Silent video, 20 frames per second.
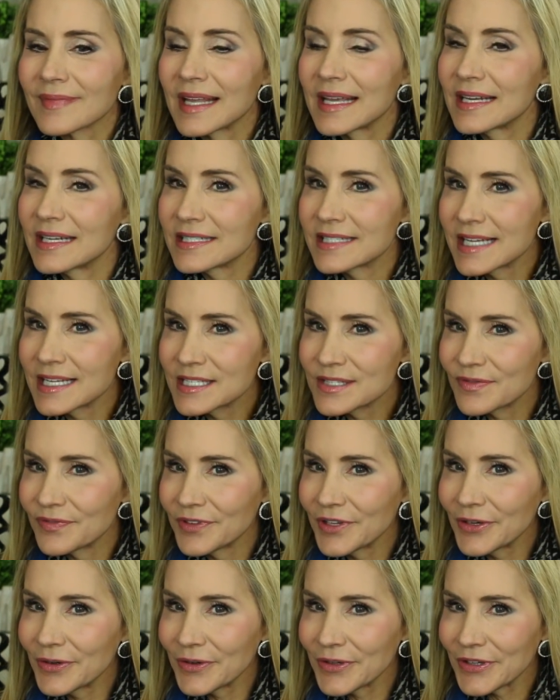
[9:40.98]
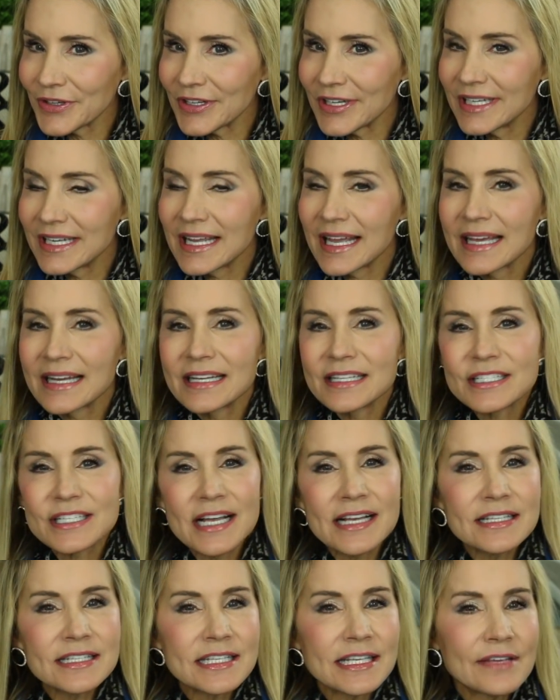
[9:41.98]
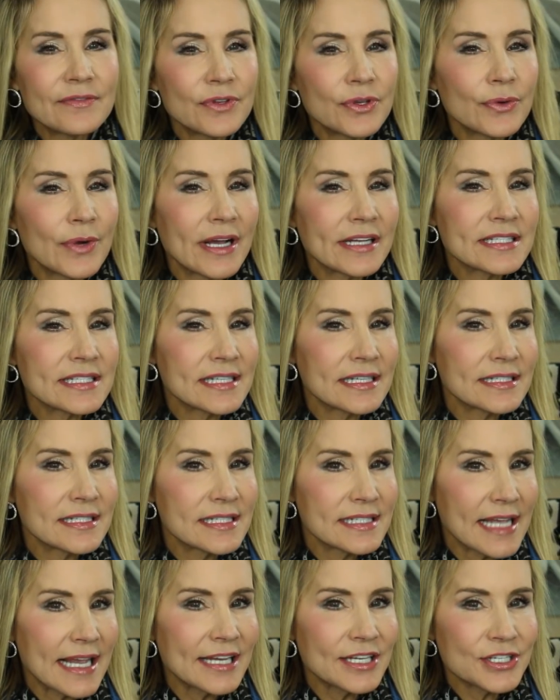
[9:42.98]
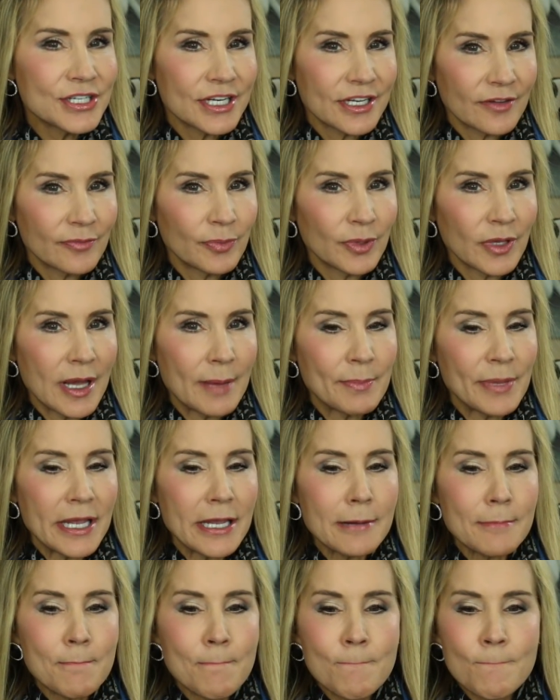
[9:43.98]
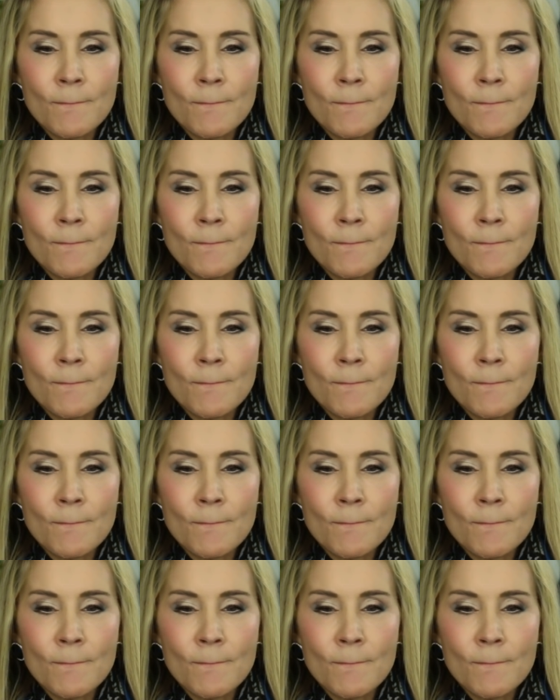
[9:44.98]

And it does feel good and it does give you a sensation of plumping